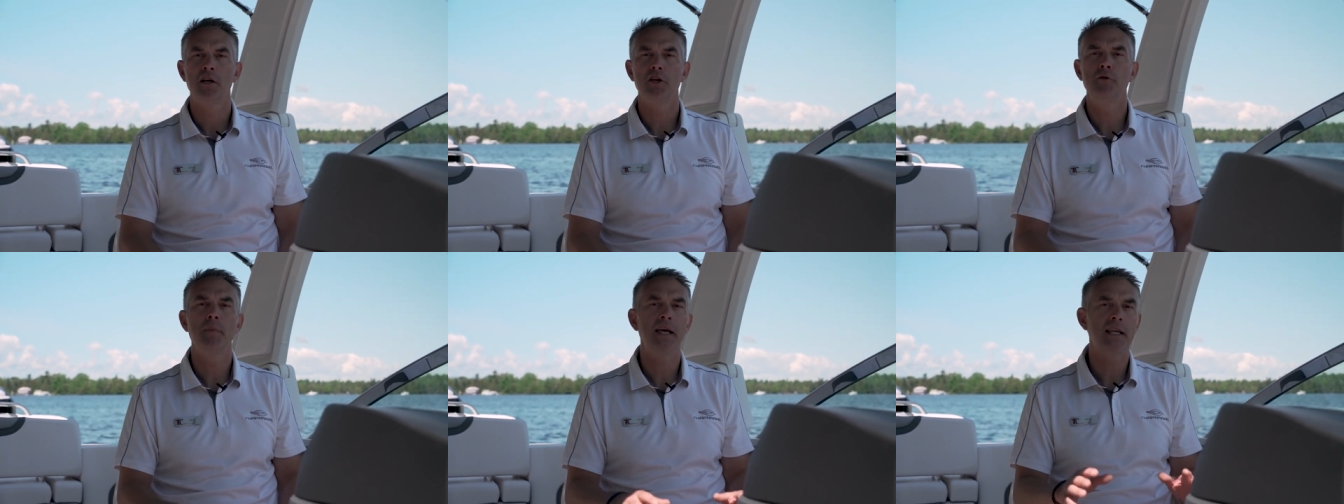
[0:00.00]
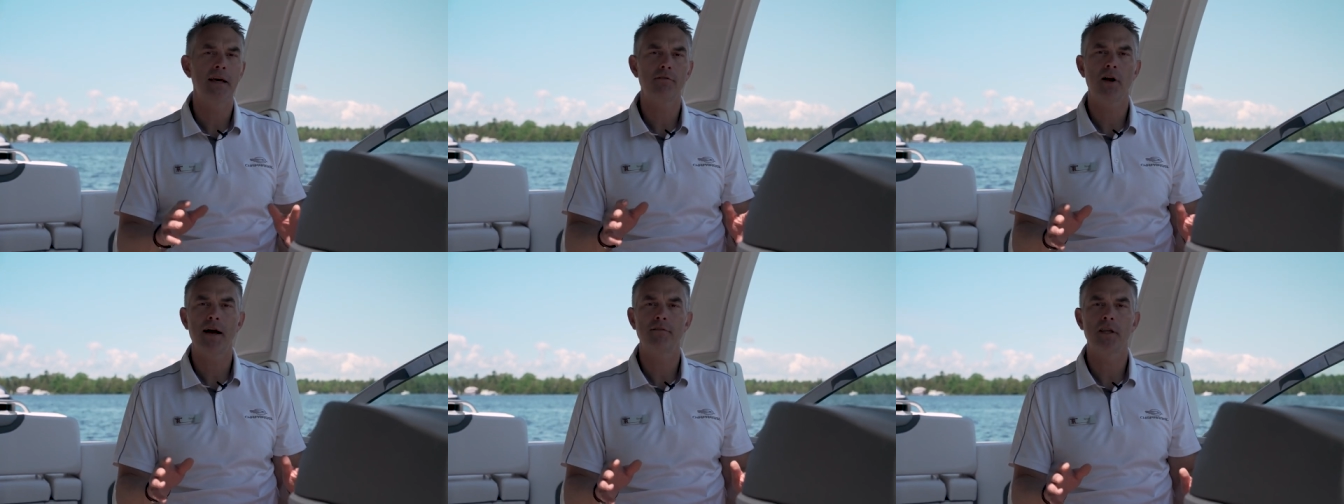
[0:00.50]
You may
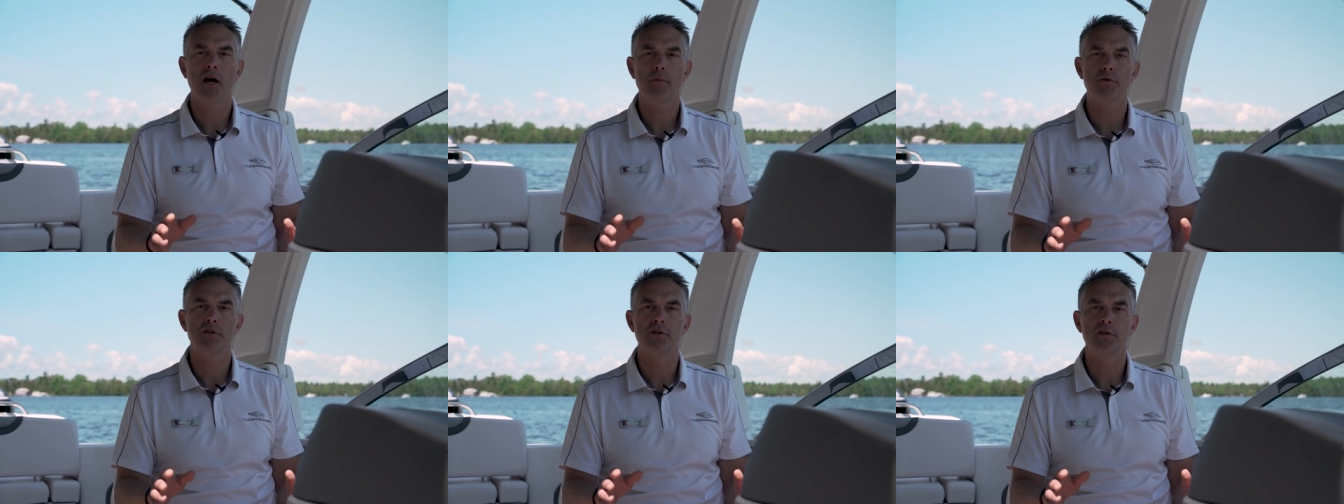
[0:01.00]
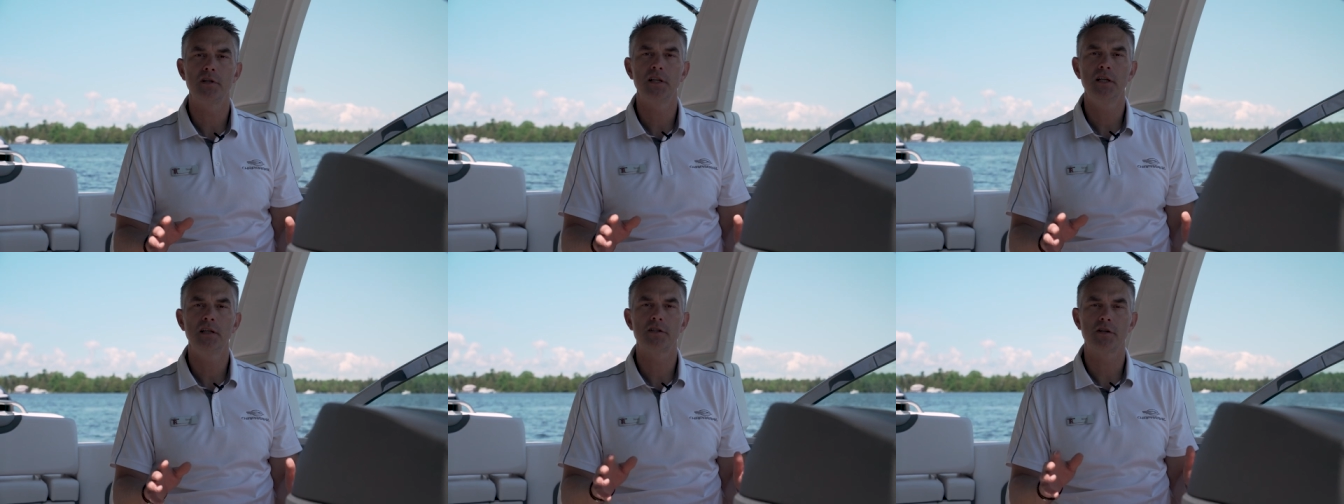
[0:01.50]
never have the
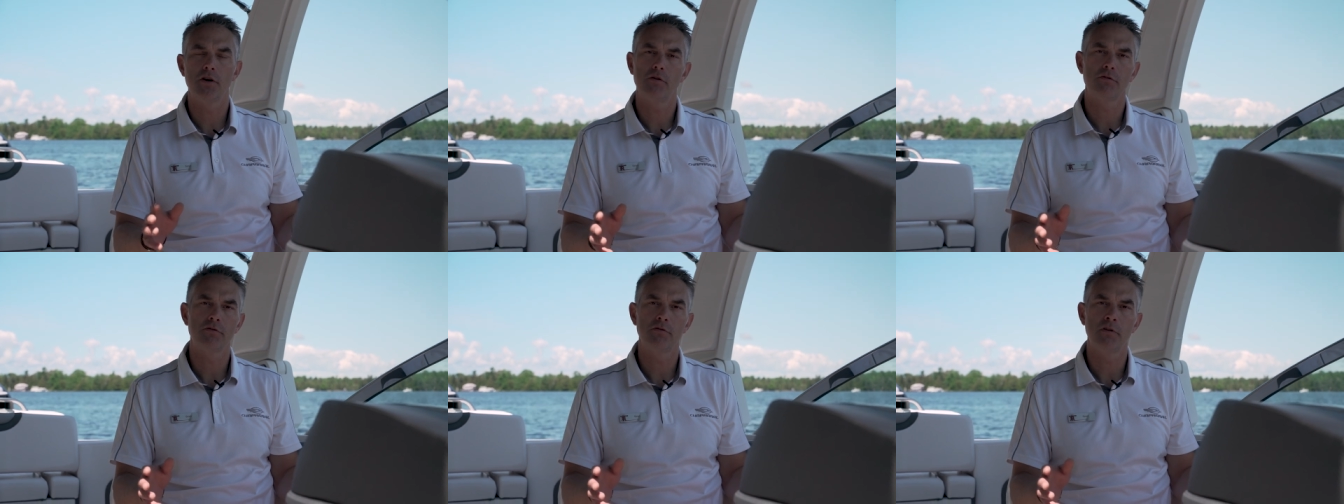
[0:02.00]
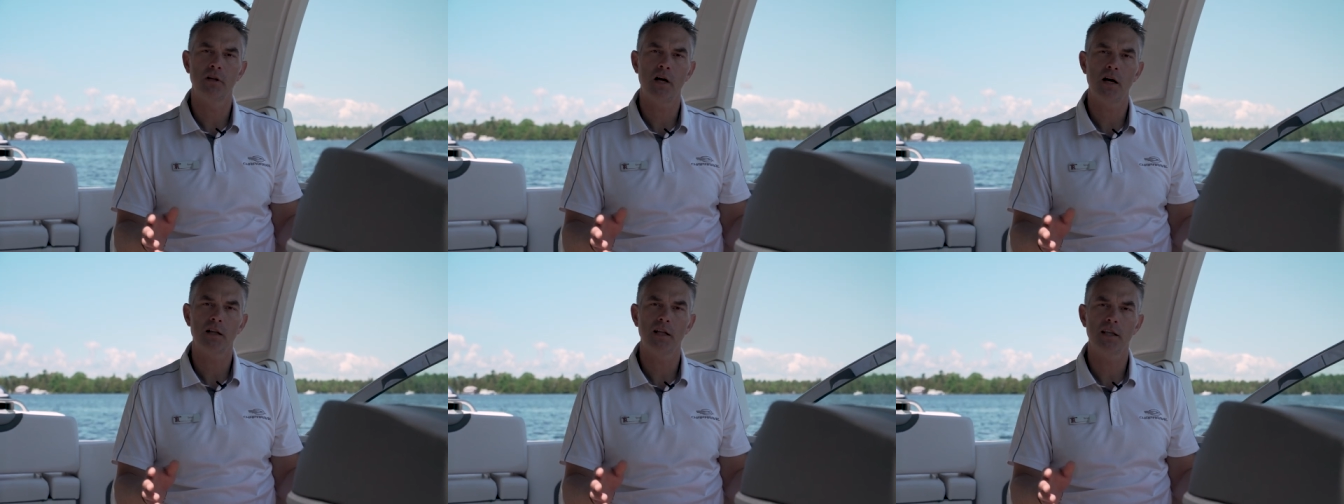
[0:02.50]
opportunity to go through a
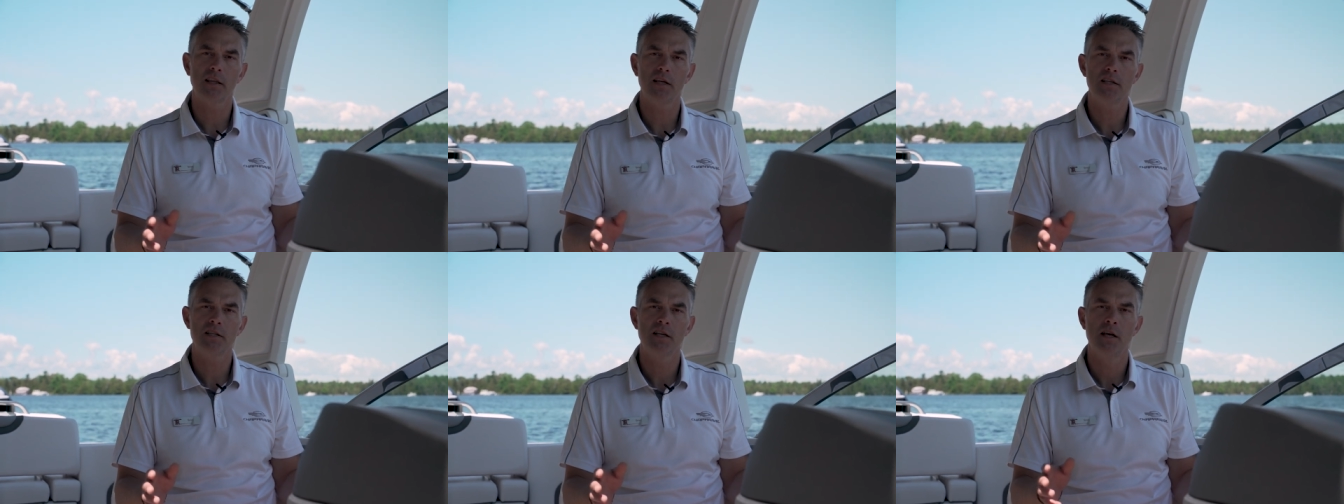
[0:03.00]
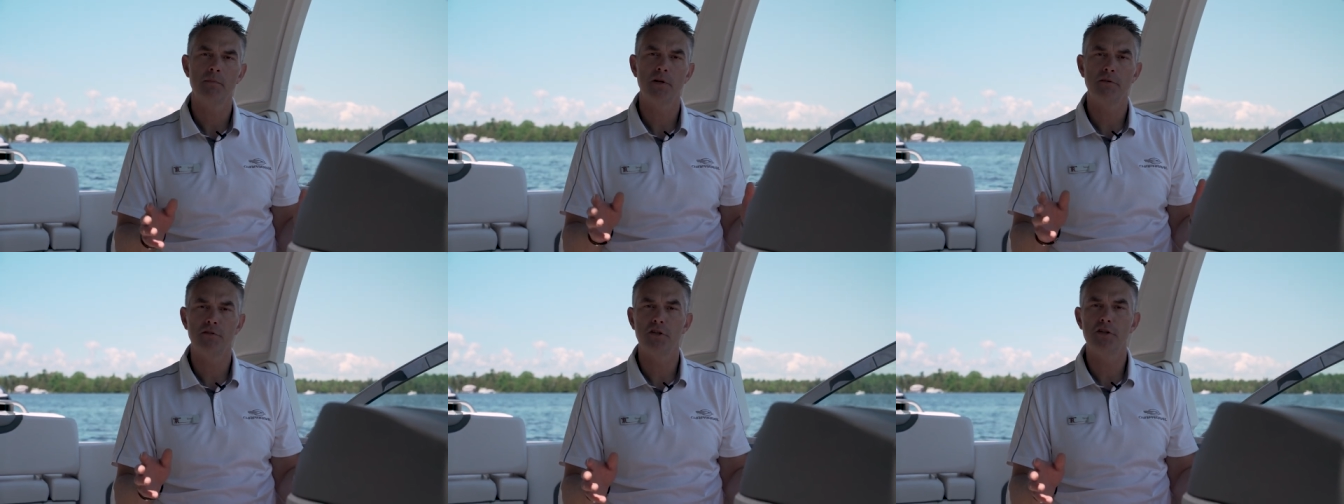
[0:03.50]
lock like this,
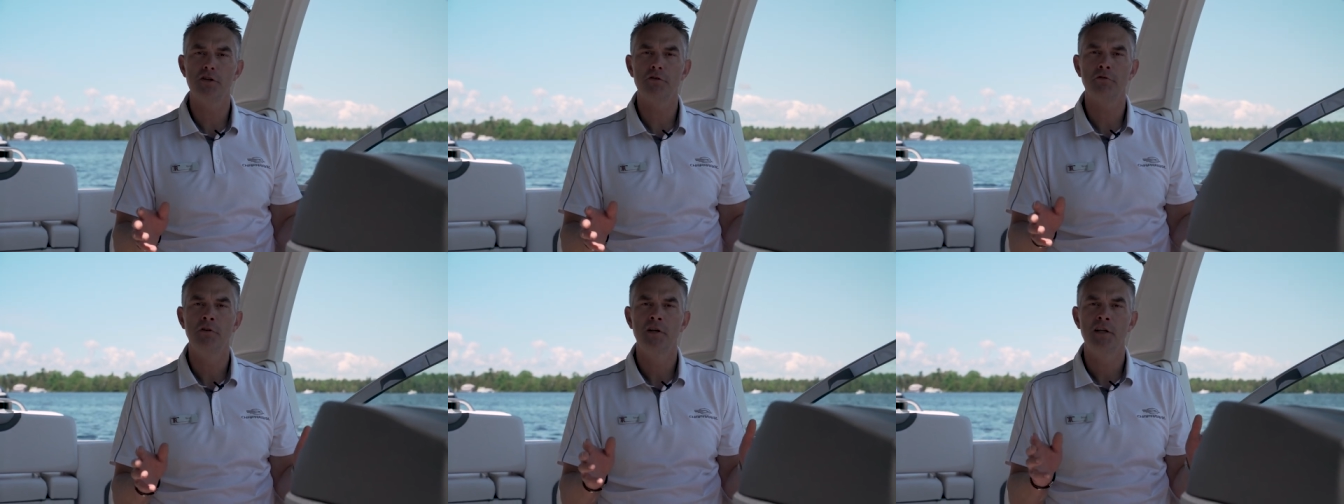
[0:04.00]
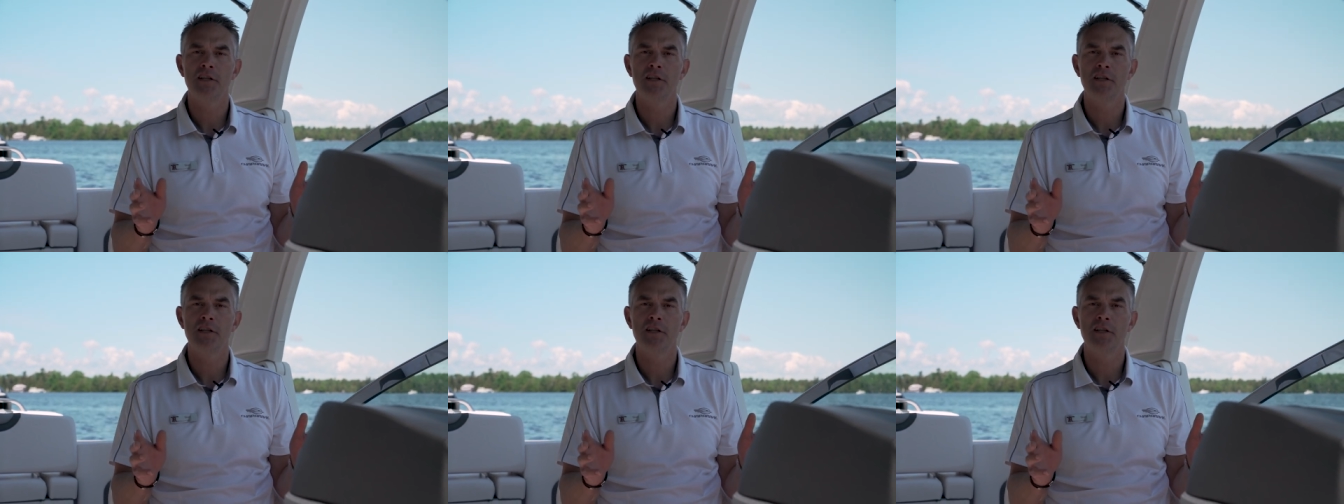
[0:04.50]
but if you do,